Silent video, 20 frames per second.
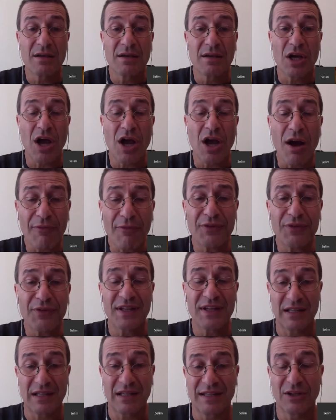
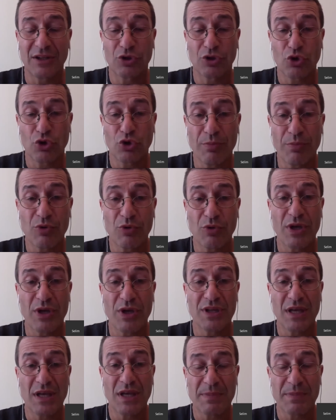confidently determine whether
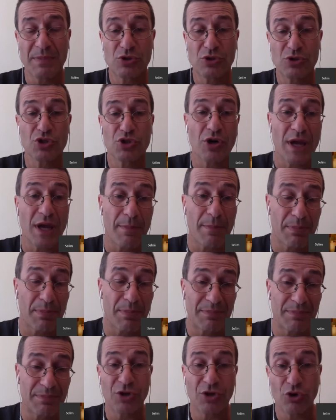the episodes are
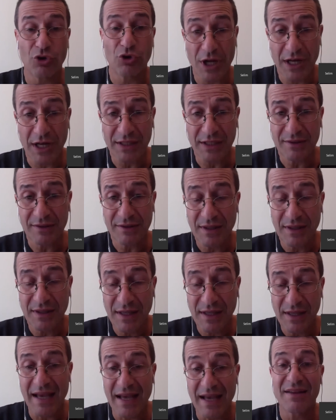epileptic or not,
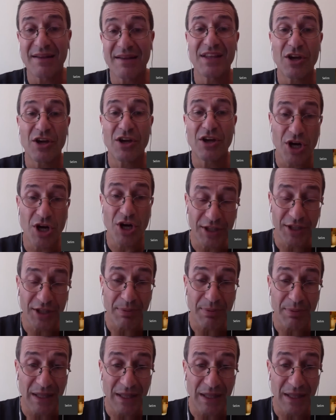and if they are not
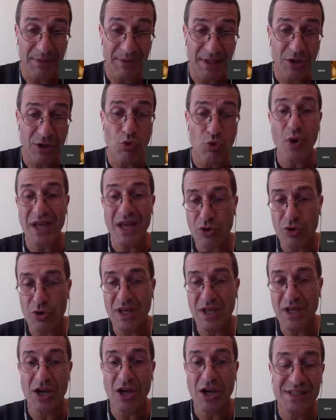epileptic, whether
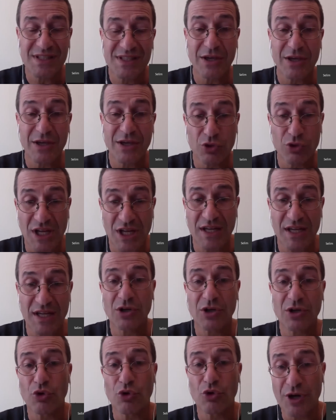they are psychogenic
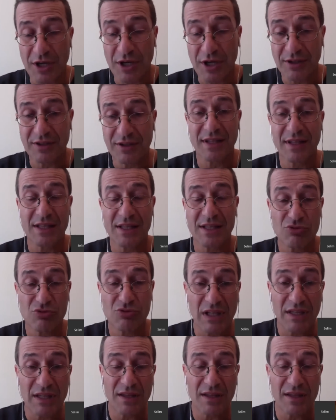or not. That's
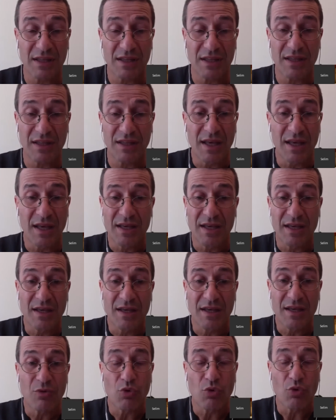really the
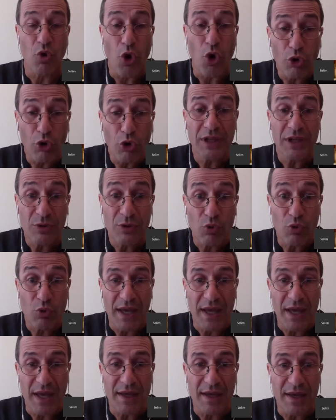only
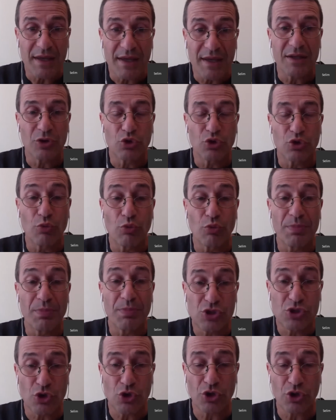way to be
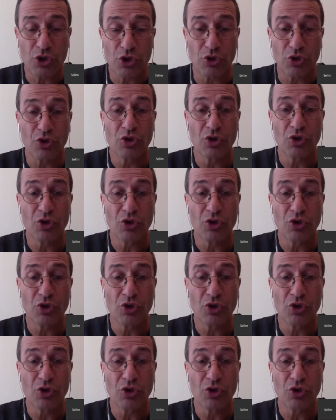certain